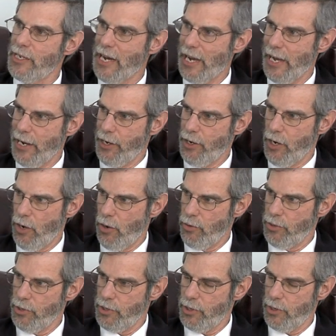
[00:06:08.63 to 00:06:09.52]

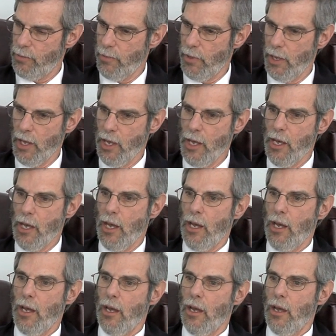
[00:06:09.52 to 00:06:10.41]
diagnosed.
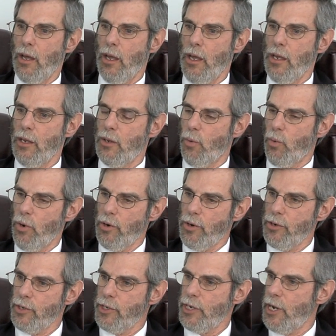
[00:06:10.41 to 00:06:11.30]
In the
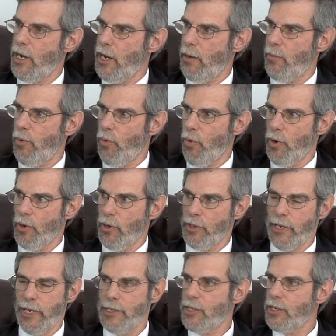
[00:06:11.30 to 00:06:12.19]
workers' comp
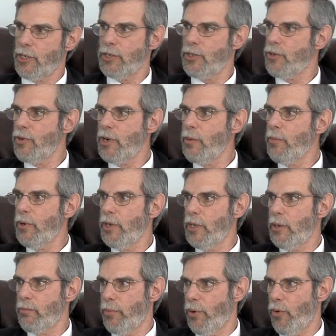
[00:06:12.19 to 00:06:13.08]
world, that's
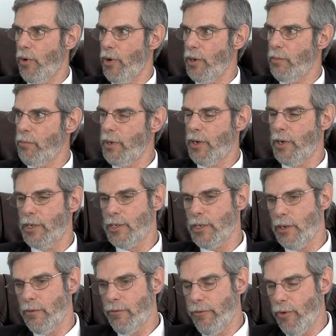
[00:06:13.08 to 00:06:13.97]
extremely important because
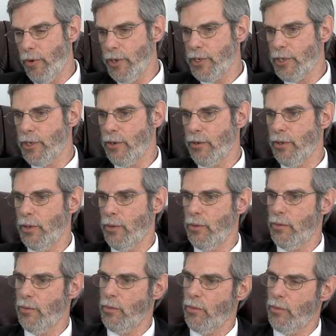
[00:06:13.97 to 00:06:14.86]
unfortunately,
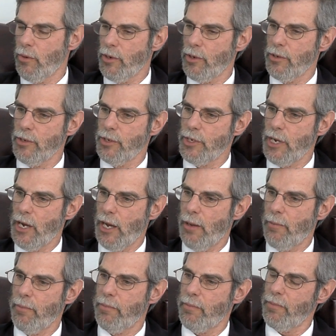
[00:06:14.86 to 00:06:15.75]
workers'
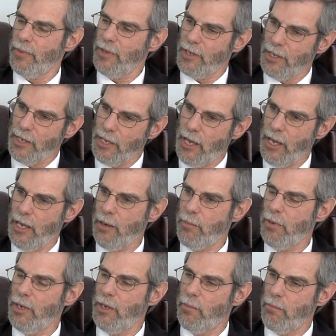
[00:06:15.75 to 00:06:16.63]
comp
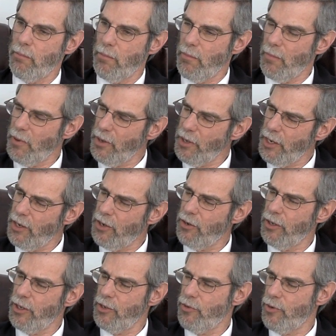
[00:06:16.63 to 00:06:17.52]
can be a
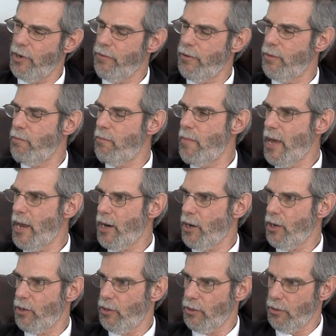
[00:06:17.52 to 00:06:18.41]
legally driven
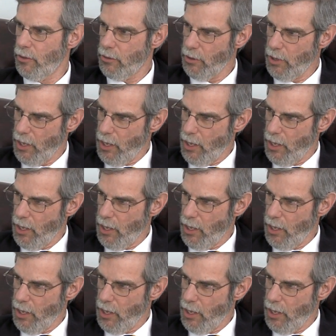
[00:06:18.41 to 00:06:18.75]
medical